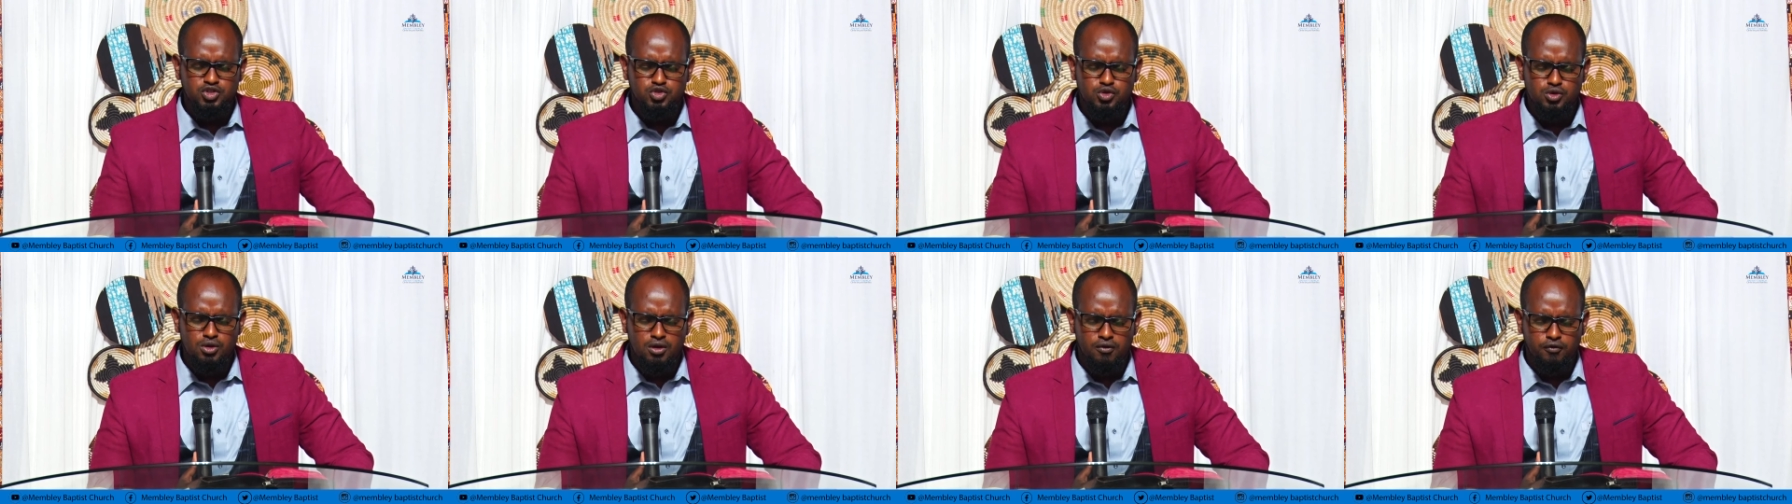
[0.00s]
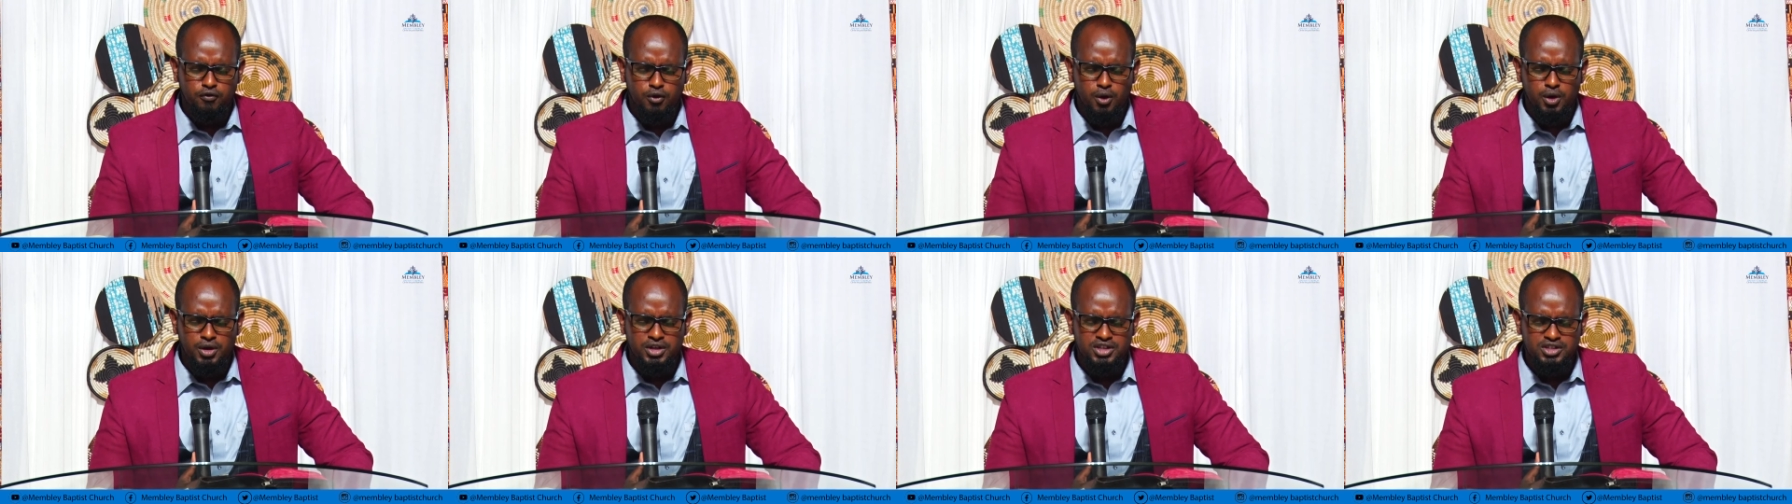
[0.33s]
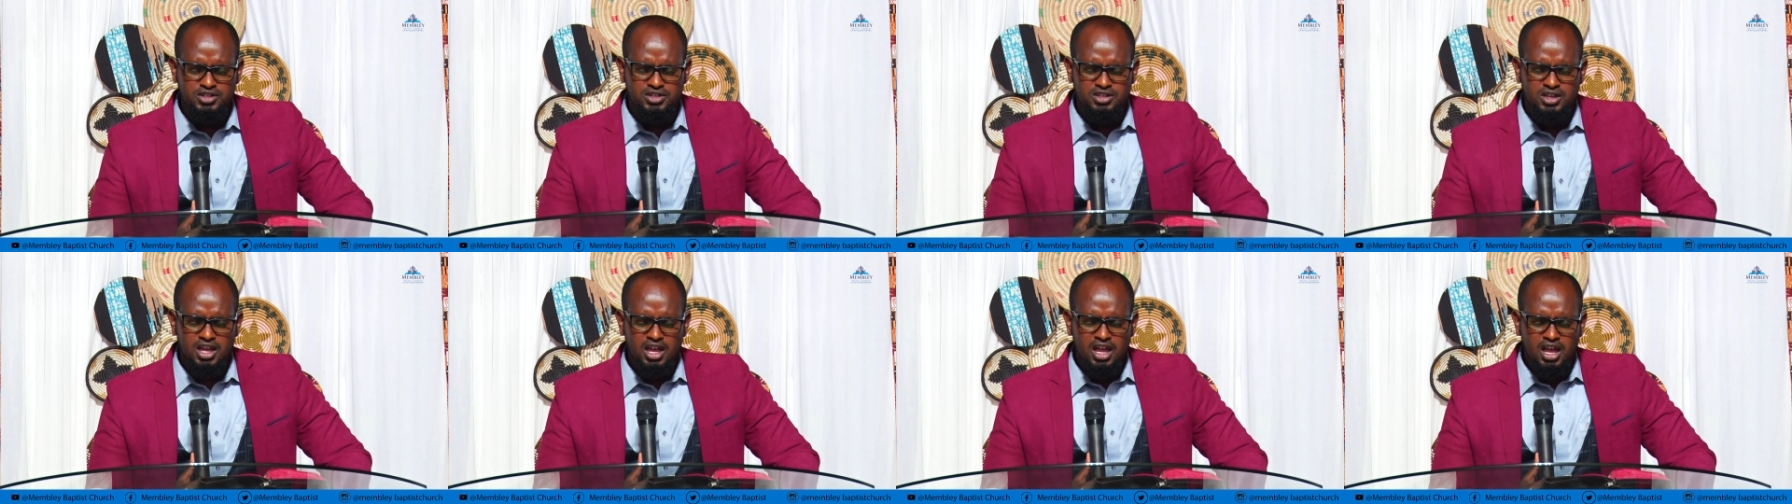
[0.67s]
to your
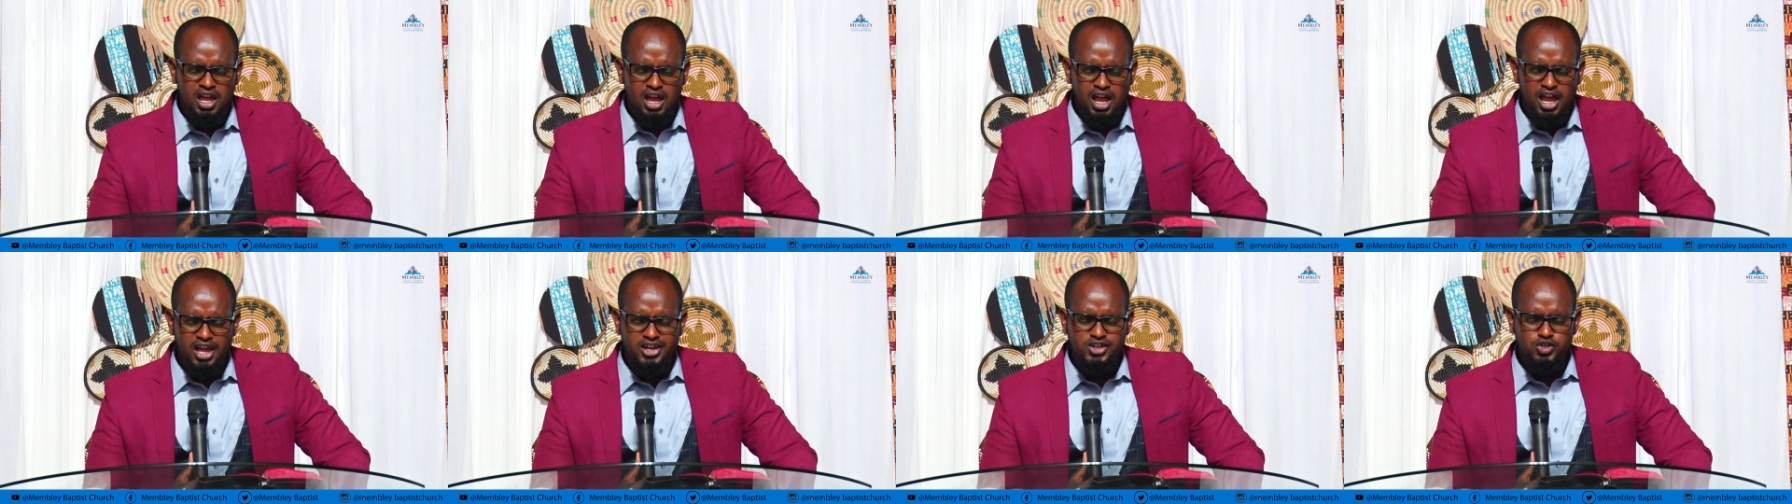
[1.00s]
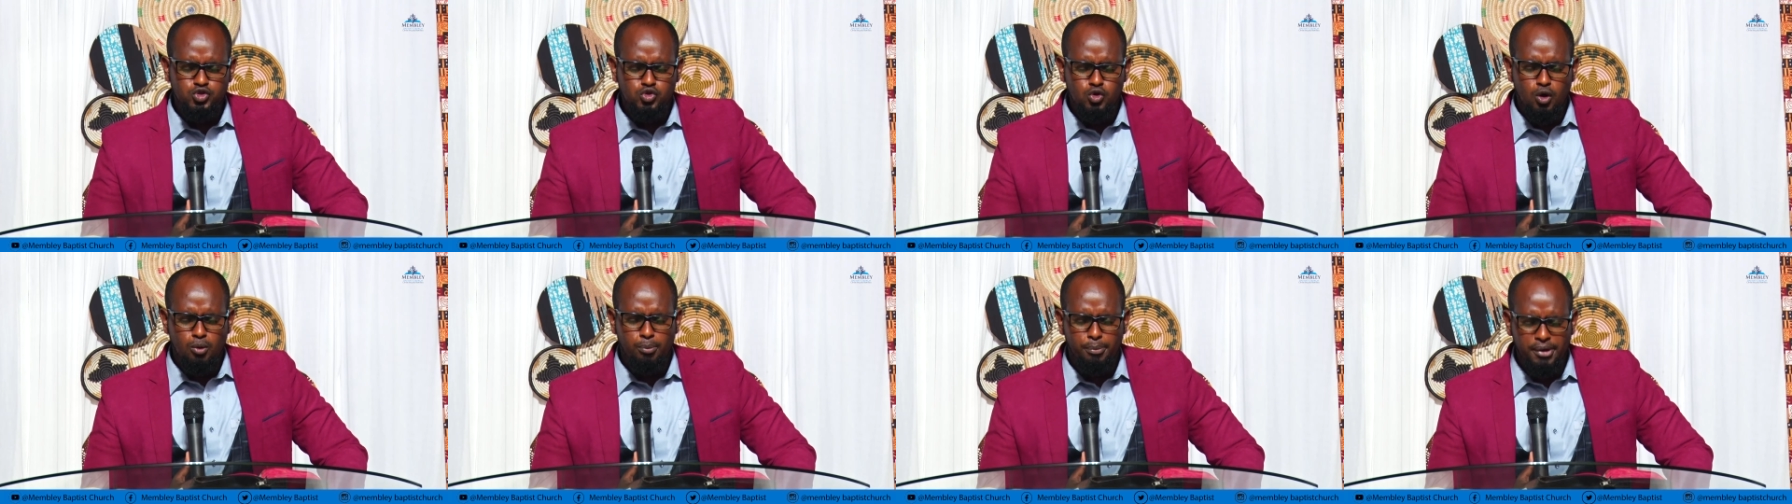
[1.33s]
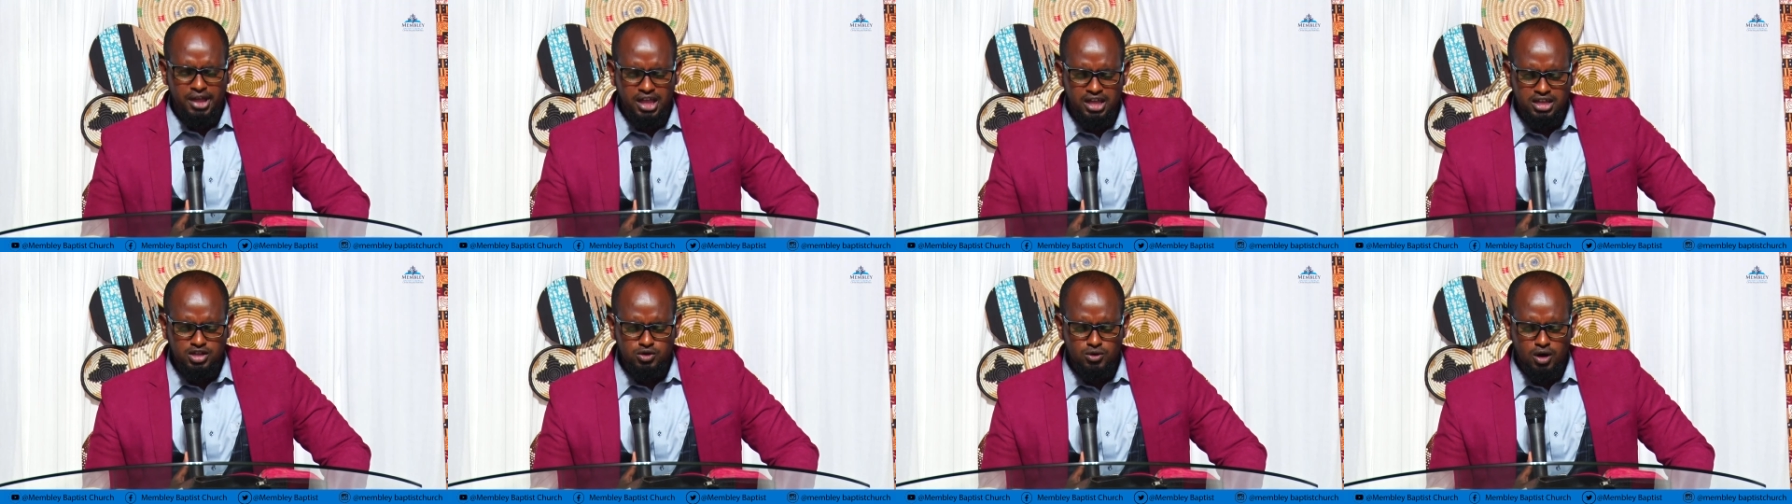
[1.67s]
voice and to
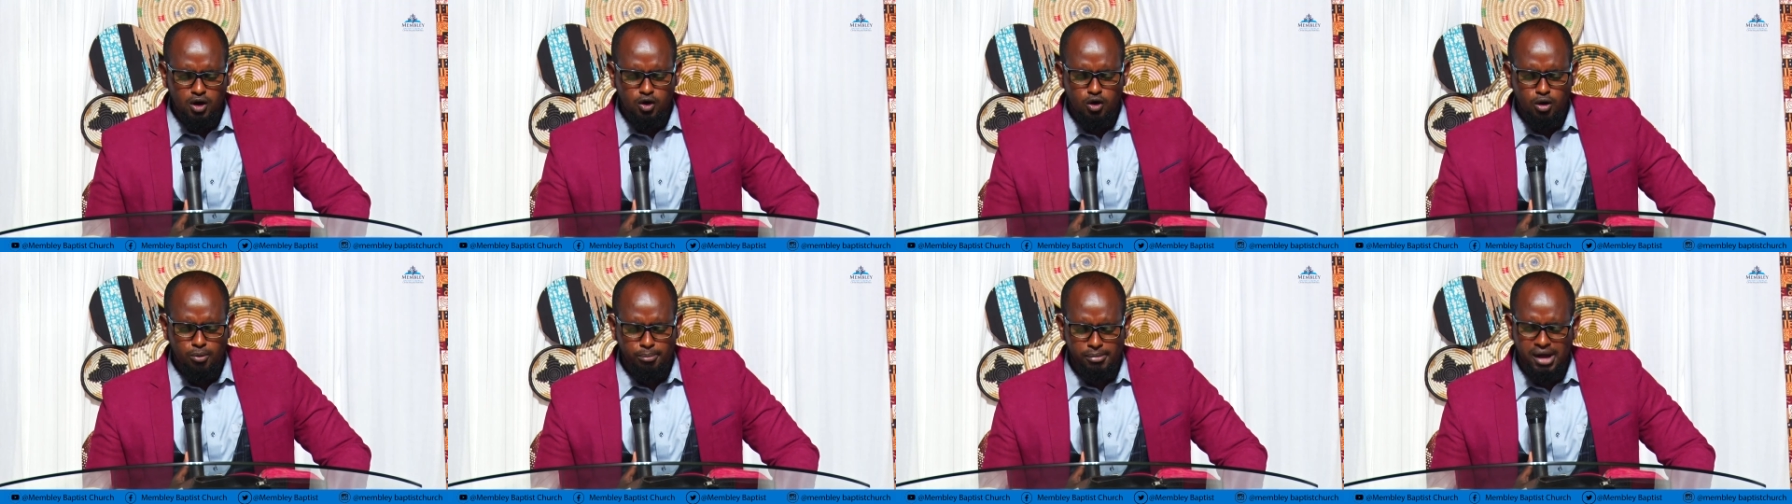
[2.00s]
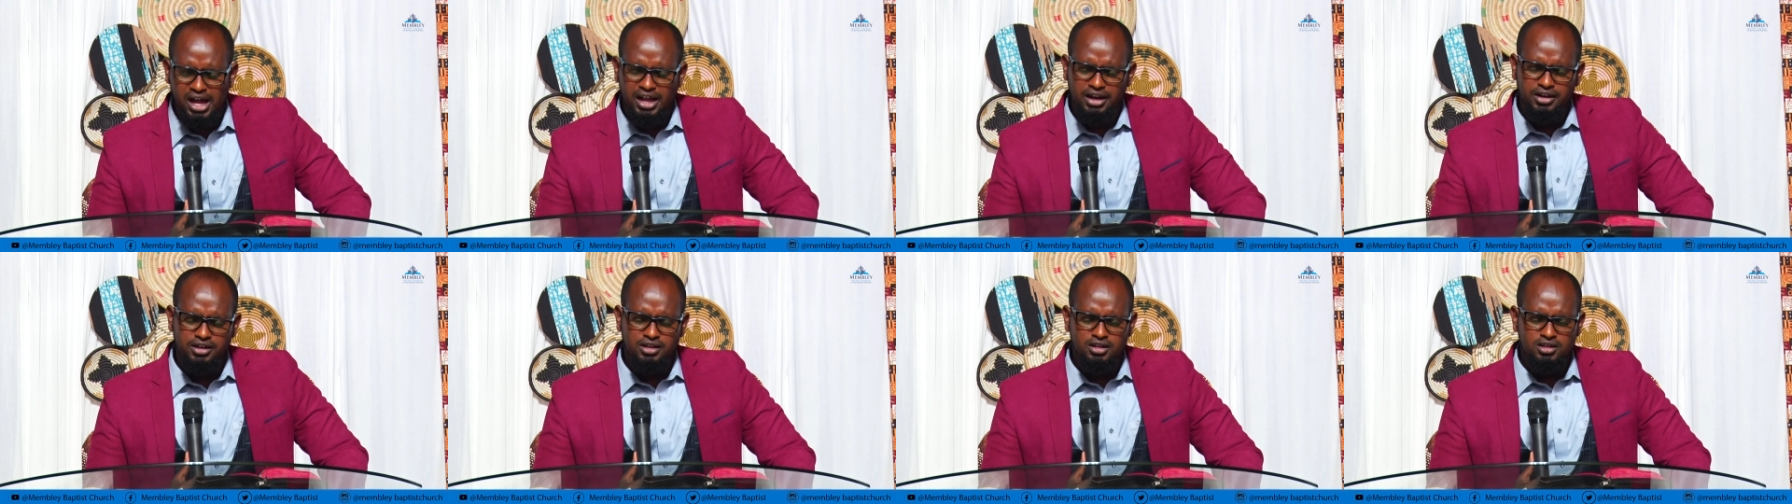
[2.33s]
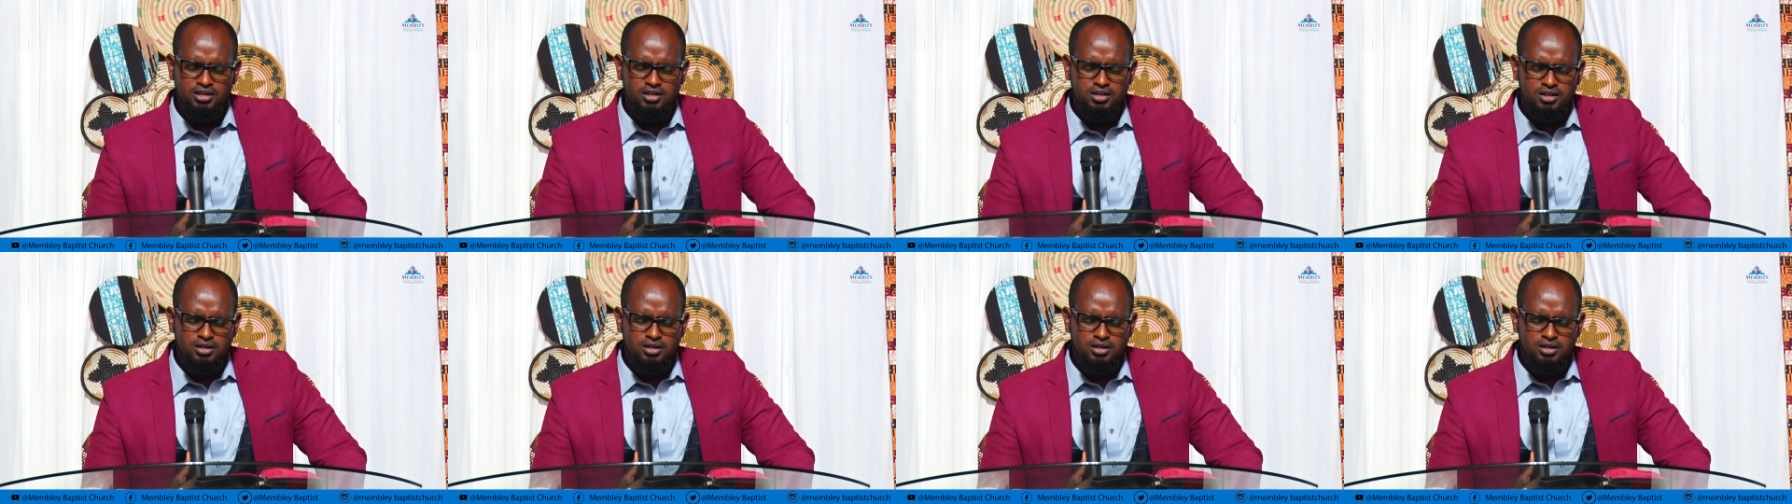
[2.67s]
obey your command.